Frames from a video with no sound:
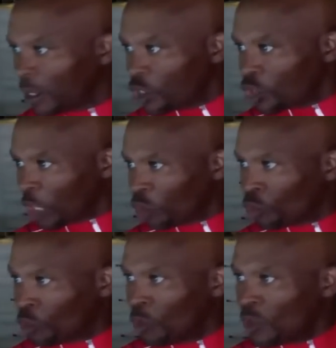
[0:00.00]

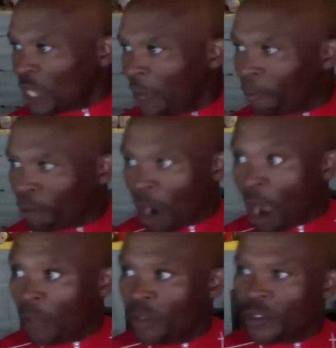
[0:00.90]
chartreuse and
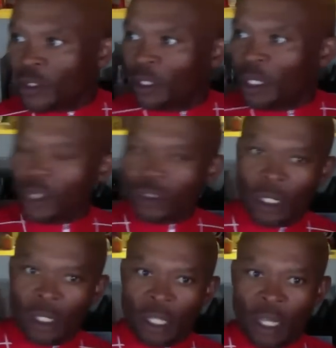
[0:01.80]
bronze. So
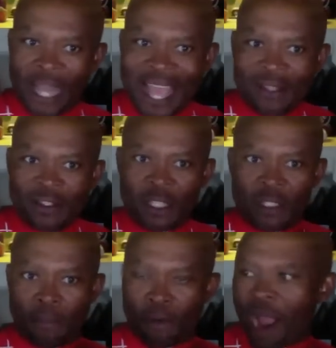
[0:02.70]
the, the lenses,
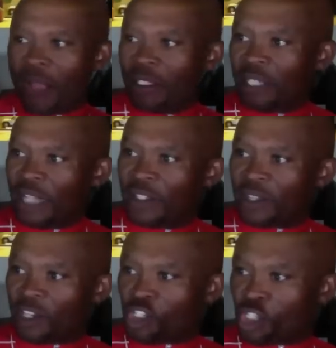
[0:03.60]
the bronze
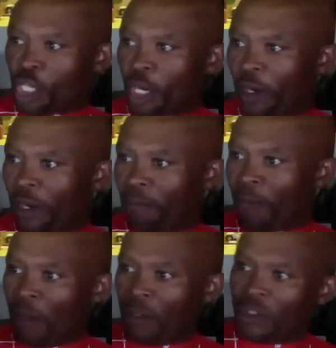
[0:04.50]
lenses are shared
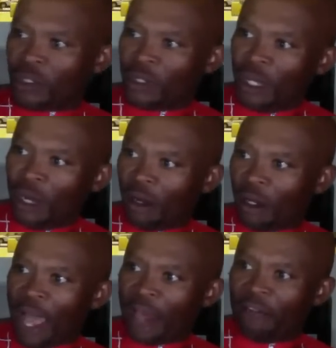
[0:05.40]
amongst a
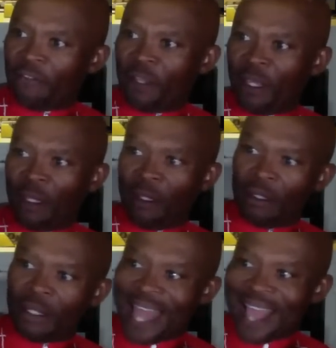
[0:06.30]
lot of the
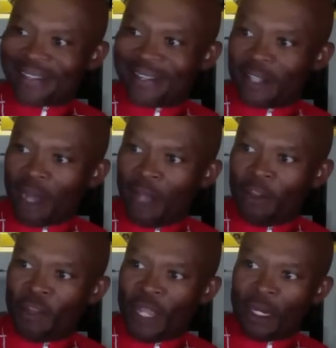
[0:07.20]
glasses
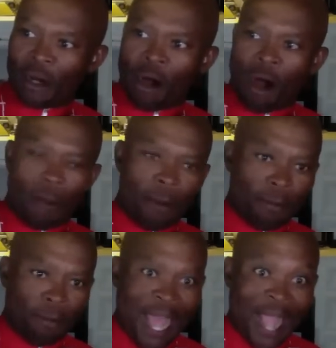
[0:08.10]
other than the
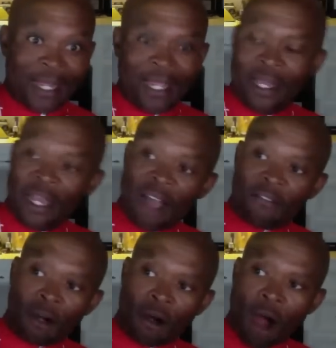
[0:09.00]
carbon black. They have
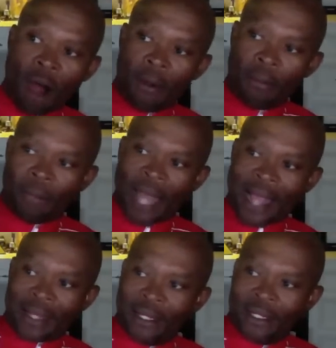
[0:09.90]
a carbon
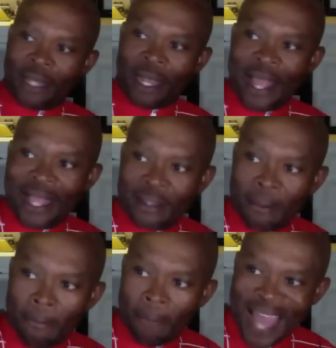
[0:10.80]
black that has
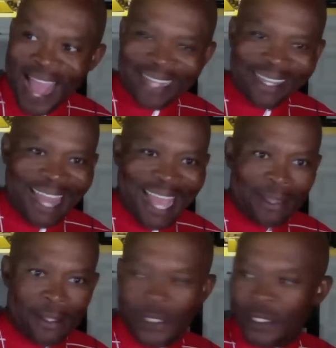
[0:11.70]
a black
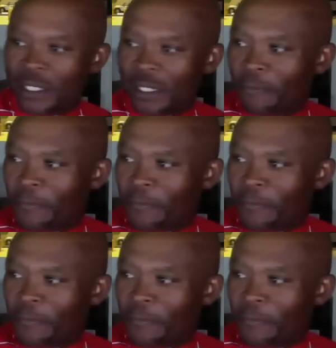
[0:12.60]
lens.